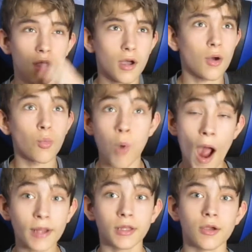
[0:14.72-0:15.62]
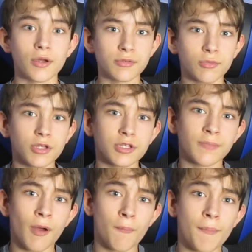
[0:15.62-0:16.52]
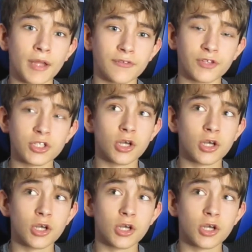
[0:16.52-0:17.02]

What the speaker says: ago, I did one of these about betta fish.